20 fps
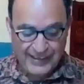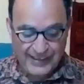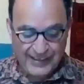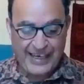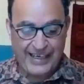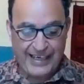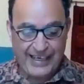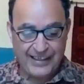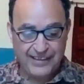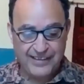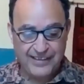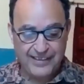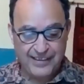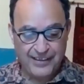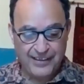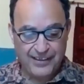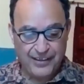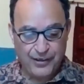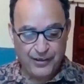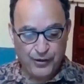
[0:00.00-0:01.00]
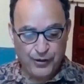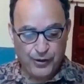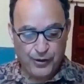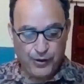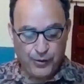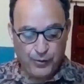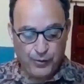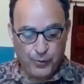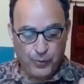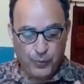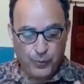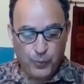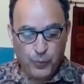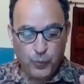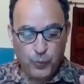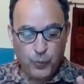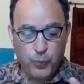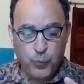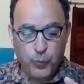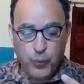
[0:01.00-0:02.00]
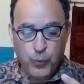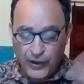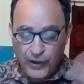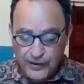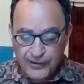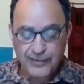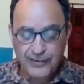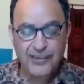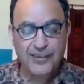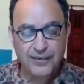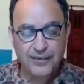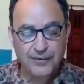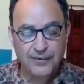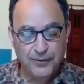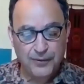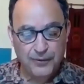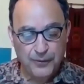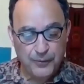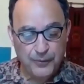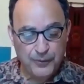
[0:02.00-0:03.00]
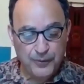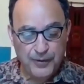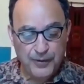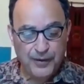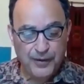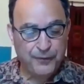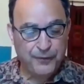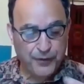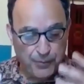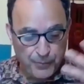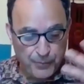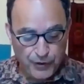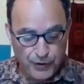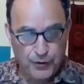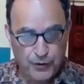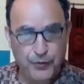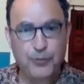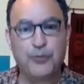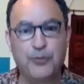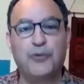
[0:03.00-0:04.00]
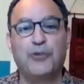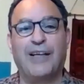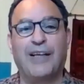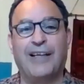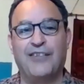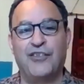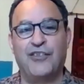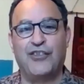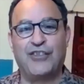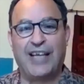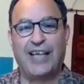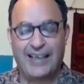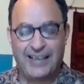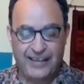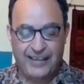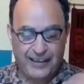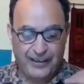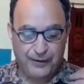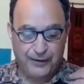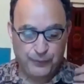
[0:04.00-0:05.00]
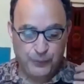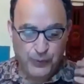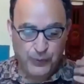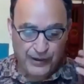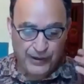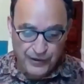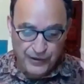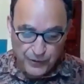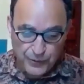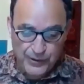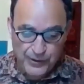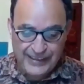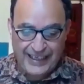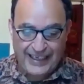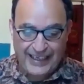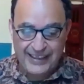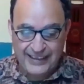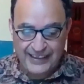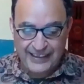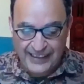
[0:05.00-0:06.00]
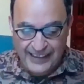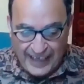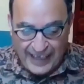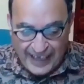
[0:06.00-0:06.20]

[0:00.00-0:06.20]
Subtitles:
tell us what, from your understanding, where you're standing